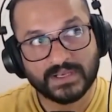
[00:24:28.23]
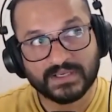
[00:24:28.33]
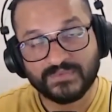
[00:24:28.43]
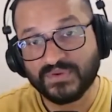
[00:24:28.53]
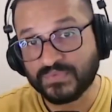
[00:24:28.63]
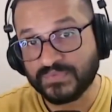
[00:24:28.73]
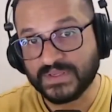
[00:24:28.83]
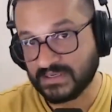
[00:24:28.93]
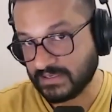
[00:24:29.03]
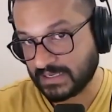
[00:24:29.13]
And if you
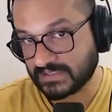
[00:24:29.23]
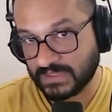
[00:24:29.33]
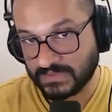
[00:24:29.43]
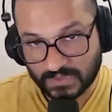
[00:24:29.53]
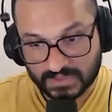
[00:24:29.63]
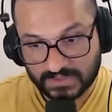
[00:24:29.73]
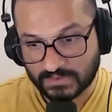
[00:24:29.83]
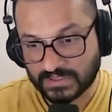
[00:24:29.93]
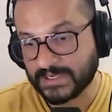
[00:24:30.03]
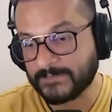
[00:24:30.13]
feel it has been worth
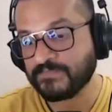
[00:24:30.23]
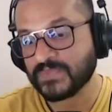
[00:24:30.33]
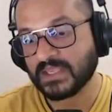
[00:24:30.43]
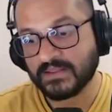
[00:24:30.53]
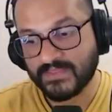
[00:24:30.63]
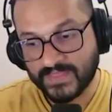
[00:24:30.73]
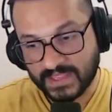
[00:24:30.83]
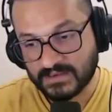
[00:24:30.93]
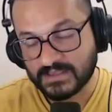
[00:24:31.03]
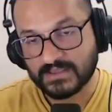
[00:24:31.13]
your time,
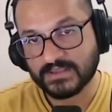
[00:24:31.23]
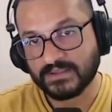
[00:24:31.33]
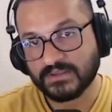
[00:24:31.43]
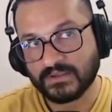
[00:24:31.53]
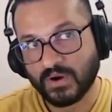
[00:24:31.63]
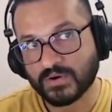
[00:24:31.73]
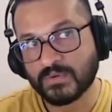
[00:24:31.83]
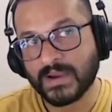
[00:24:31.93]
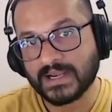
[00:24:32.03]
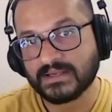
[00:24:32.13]
then
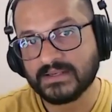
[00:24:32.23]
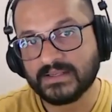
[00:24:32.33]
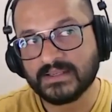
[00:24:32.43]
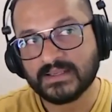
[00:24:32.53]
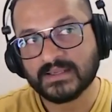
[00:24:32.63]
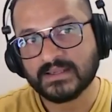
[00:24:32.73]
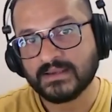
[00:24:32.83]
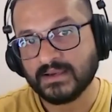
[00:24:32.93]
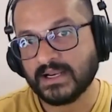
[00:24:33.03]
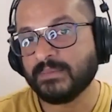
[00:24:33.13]
automatically,
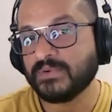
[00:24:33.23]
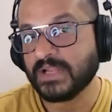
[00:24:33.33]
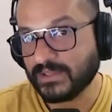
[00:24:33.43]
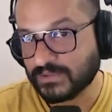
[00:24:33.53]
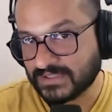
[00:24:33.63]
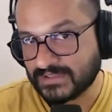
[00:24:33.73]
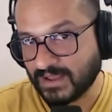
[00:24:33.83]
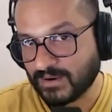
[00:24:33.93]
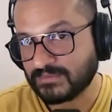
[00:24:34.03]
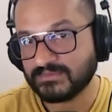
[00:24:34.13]
and I'm telling you this
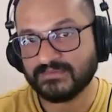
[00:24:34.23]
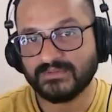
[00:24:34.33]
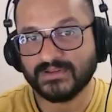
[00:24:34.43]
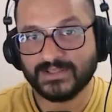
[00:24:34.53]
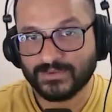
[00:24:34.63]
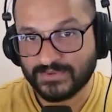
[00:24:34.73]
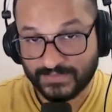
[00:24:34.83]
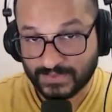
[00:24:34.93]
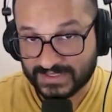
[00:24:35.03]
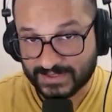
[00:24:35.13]
now, if
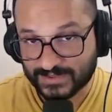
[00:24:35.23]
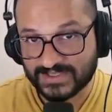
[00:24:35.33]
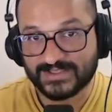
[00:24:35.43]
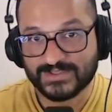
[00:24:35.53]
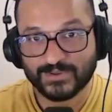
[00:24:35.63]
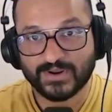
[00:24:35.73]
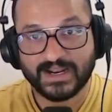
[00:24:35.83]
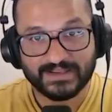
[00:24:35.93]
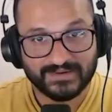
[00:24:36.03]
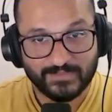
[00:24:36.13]
you listen to this, you are
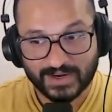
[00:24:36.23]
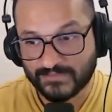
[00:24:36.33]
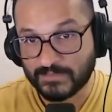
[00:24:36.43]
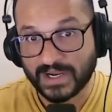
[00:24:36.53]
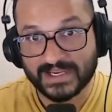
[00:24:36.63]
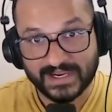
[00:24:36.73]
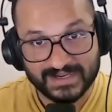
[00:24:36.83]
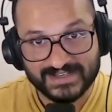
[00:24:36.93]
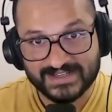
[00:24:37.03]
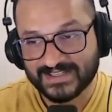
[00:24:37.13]
anyway one of my
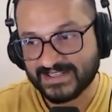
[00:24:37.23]
kind.